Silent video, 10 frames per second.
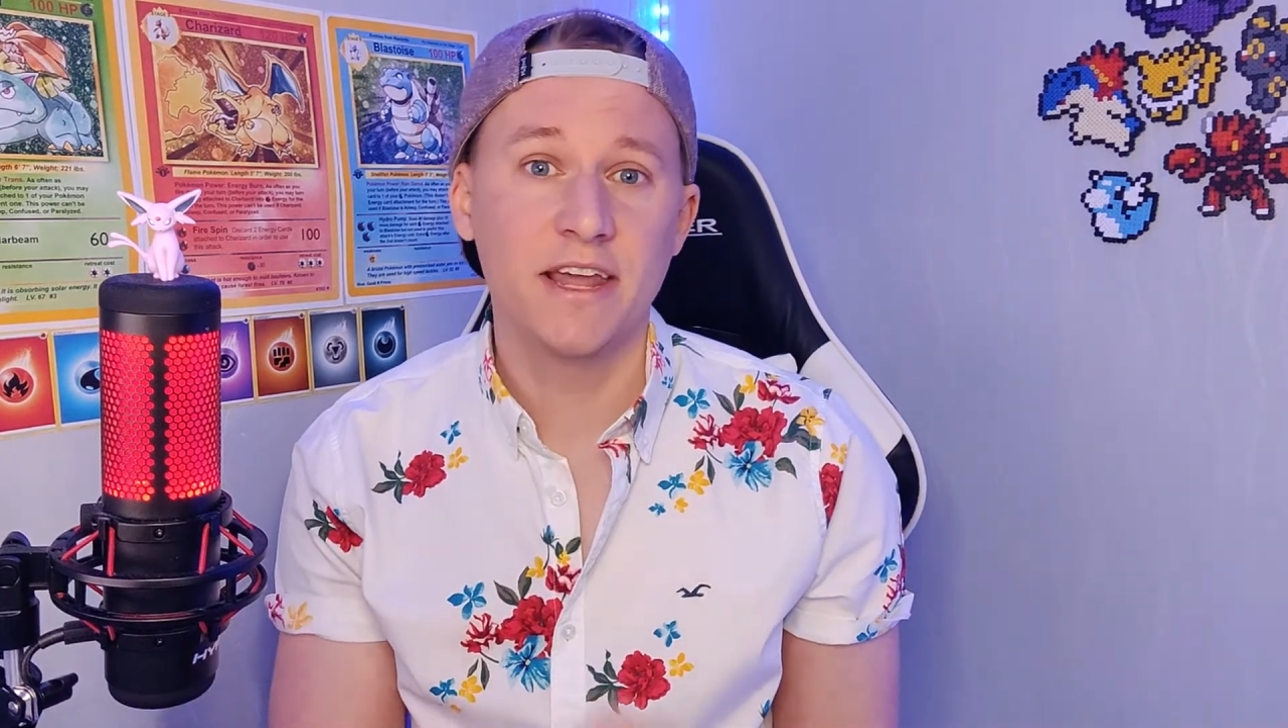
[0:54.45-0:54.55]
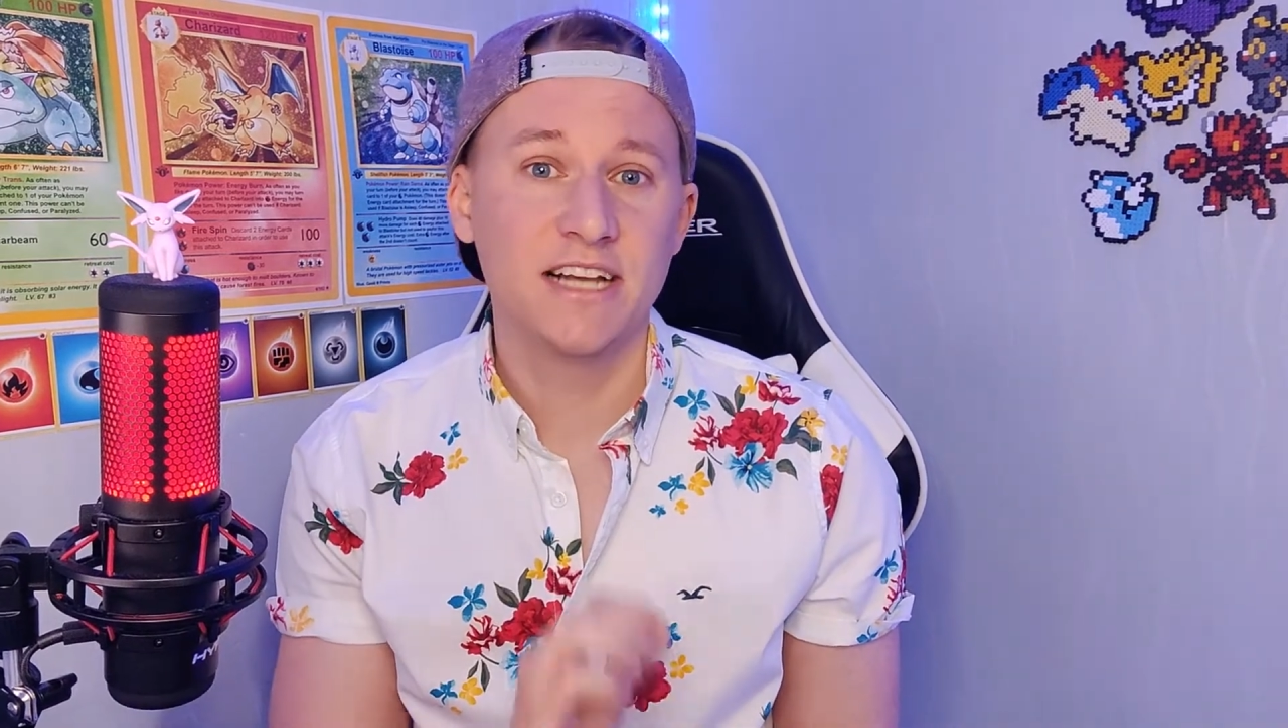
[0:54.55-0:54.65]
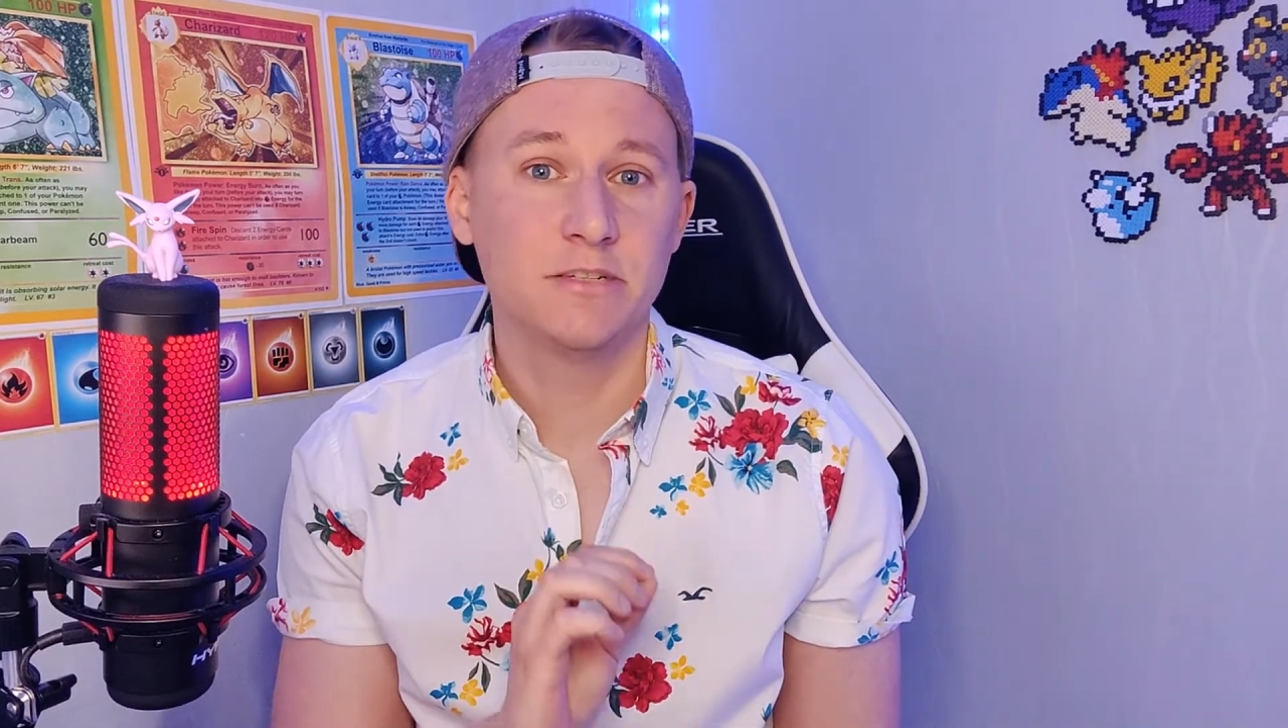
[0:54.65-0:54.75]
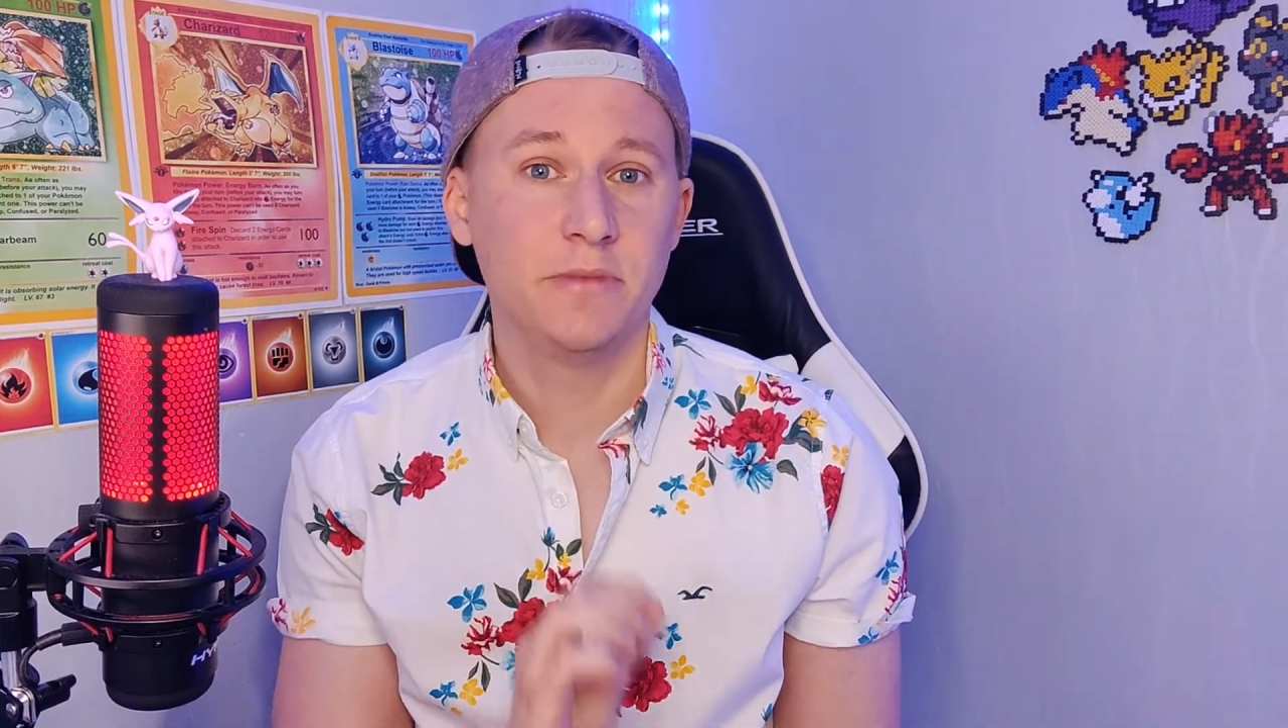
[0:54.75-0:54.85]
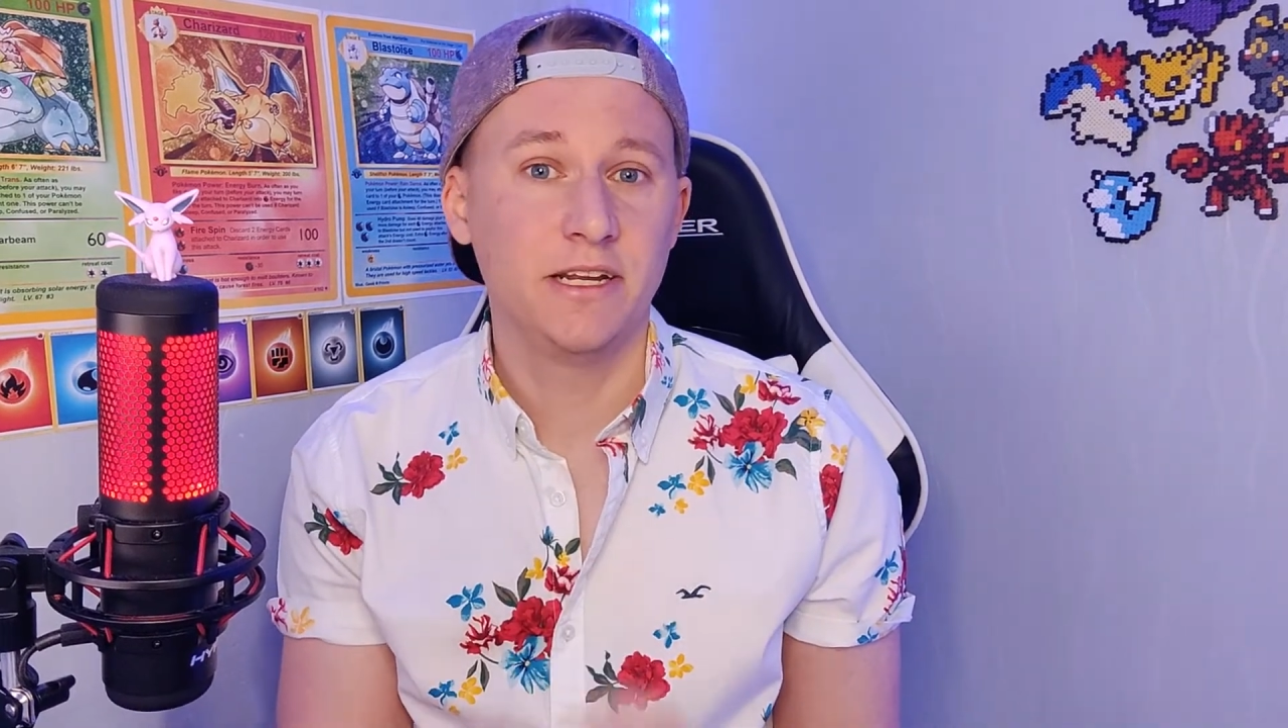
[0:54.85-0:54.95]

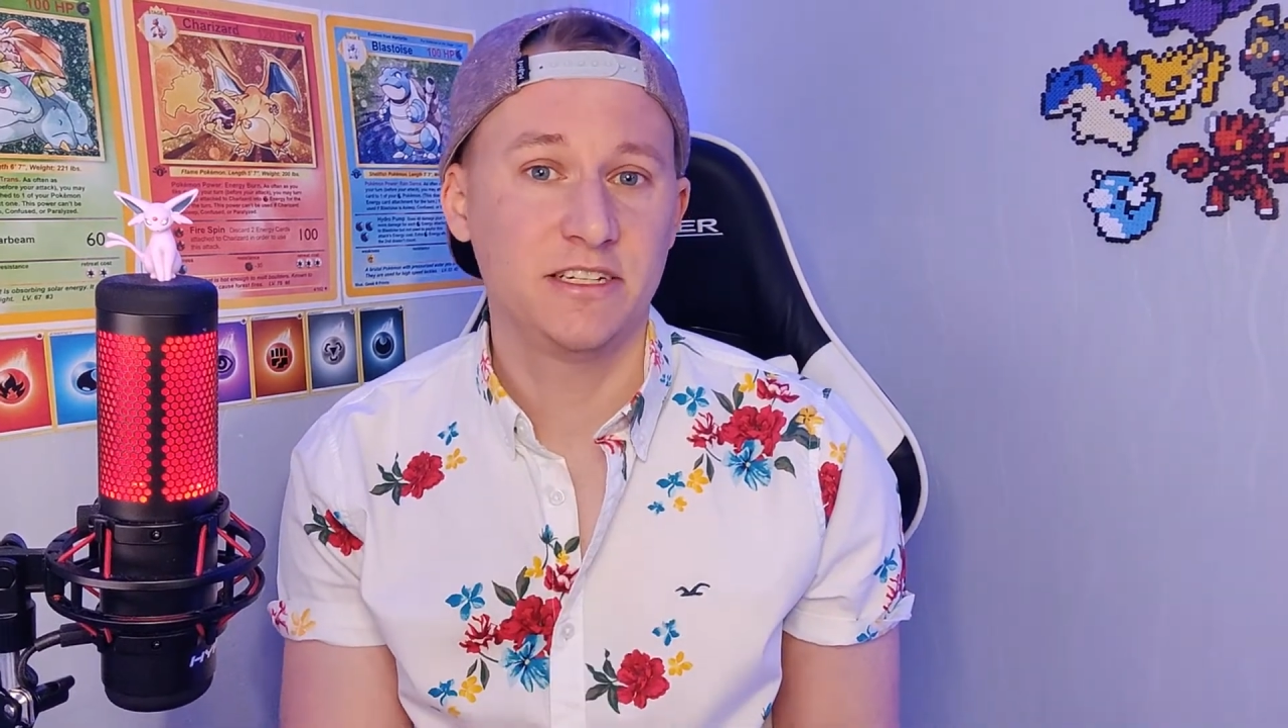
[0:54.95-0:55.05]
hasn't been